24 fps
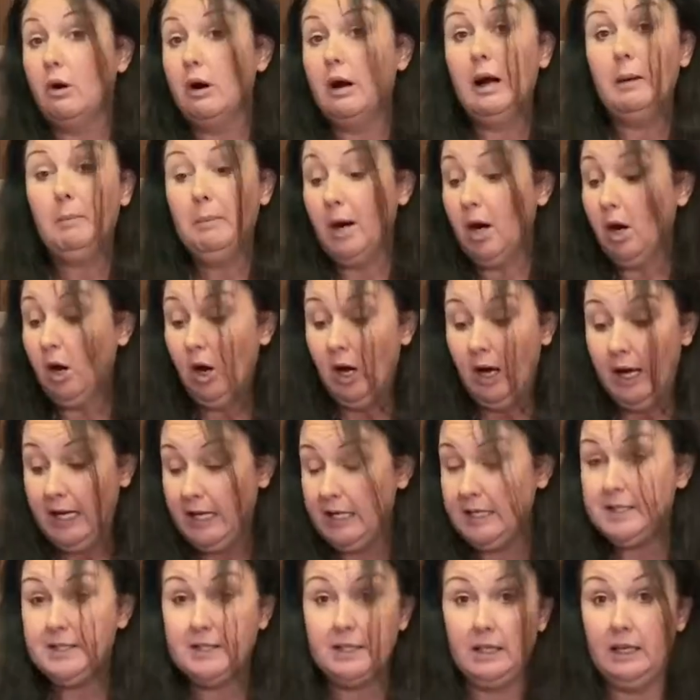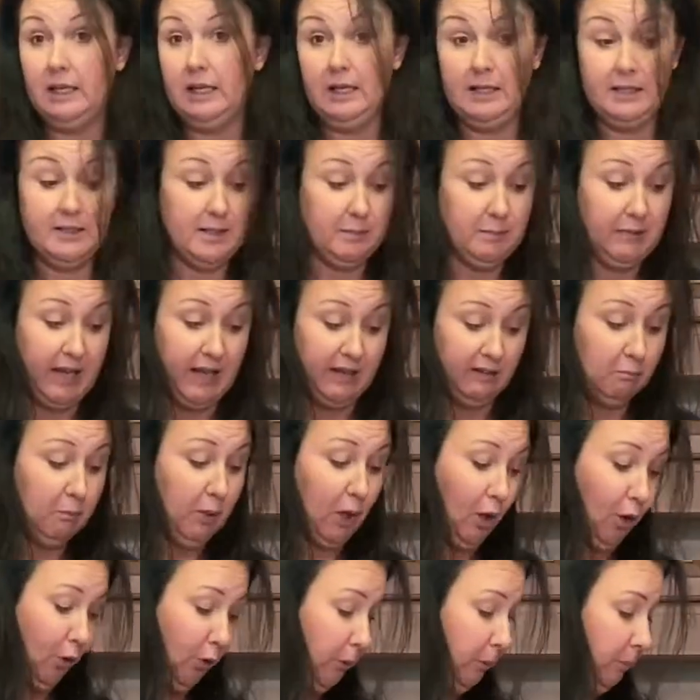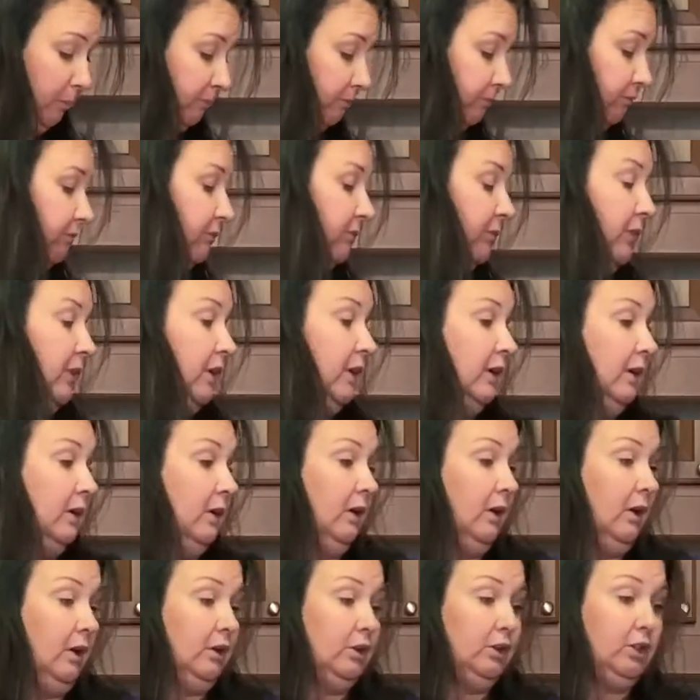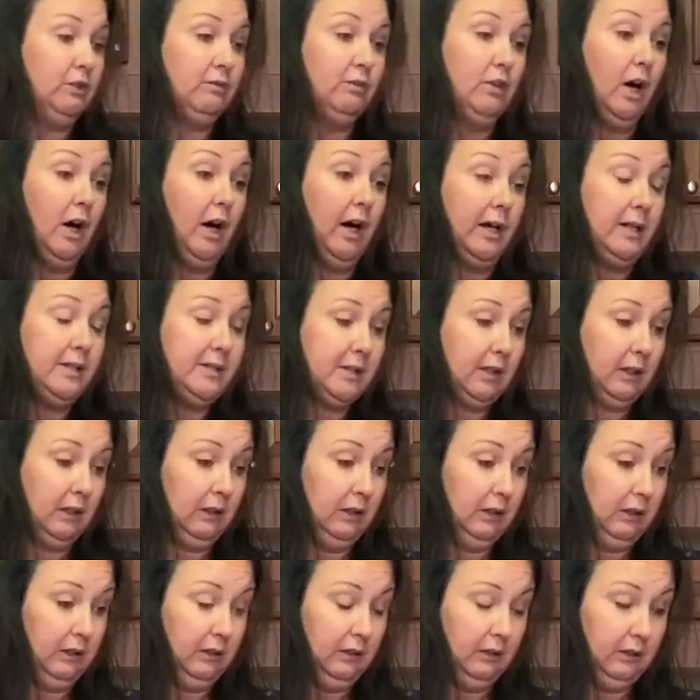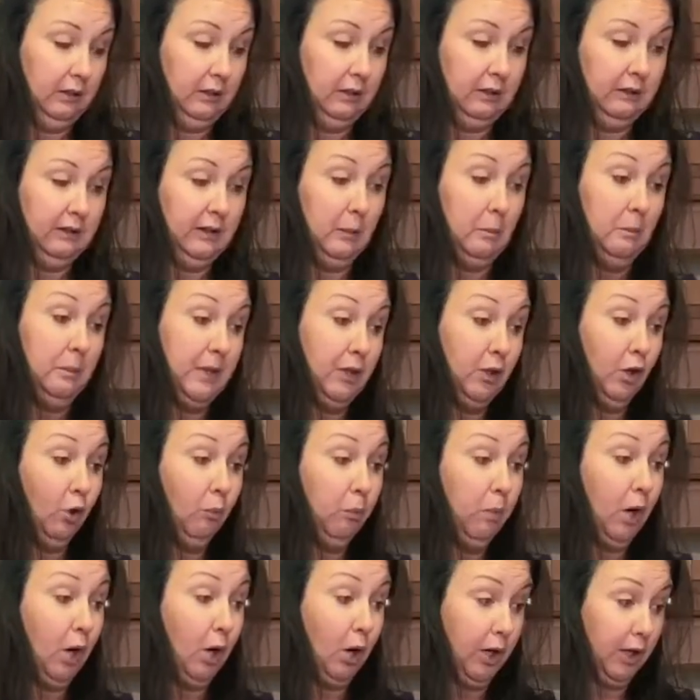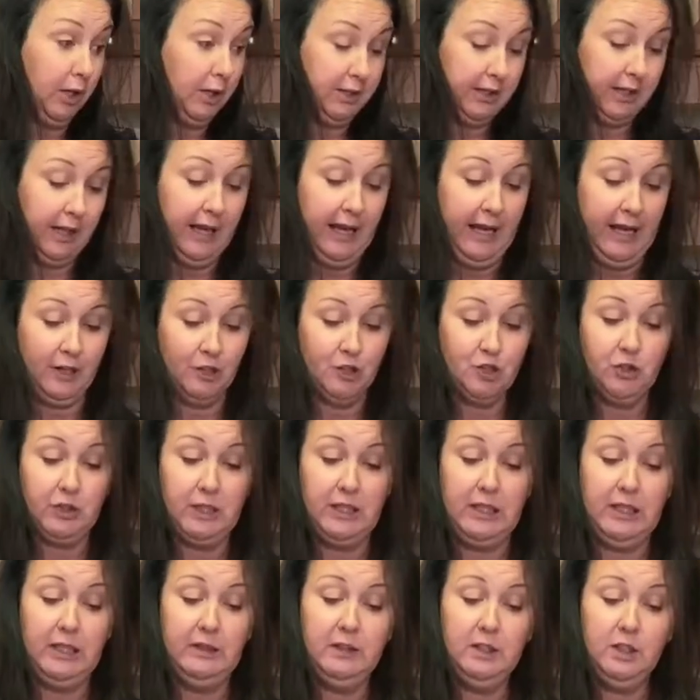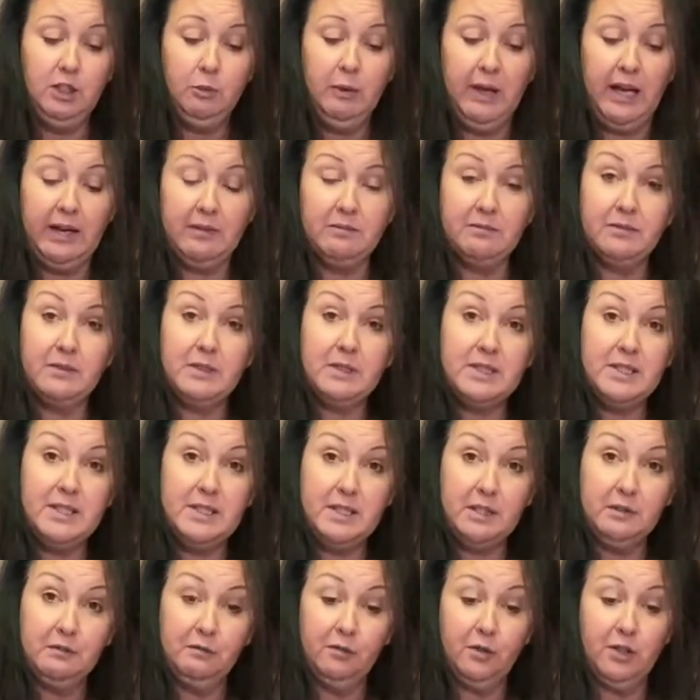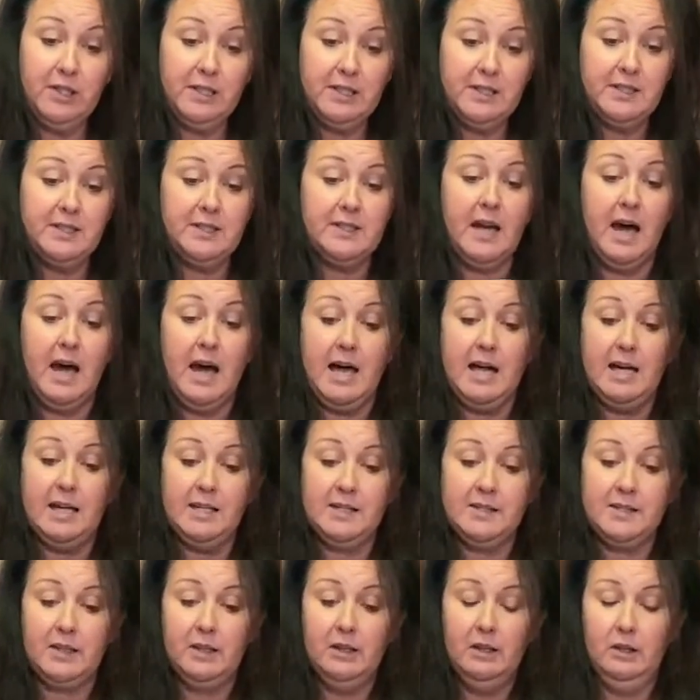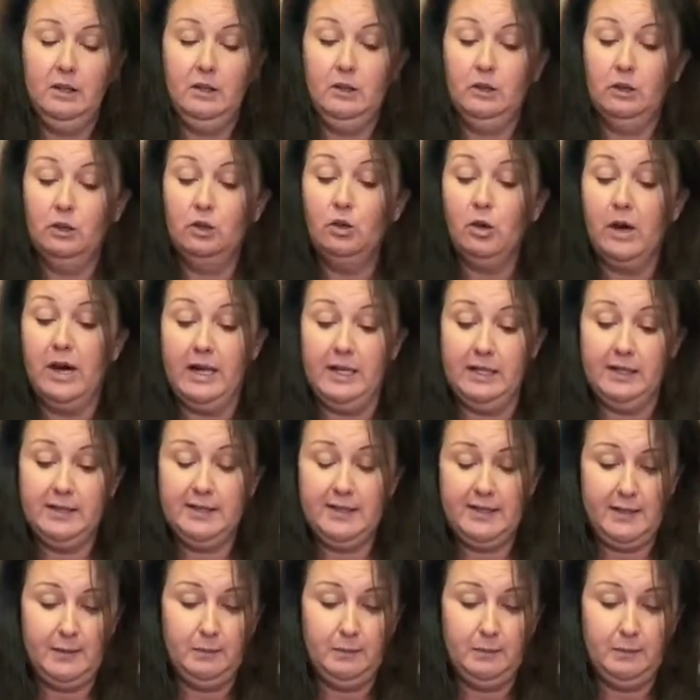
a pot, some kind of bowl. You've got the meal part actually, and then you have different size grades.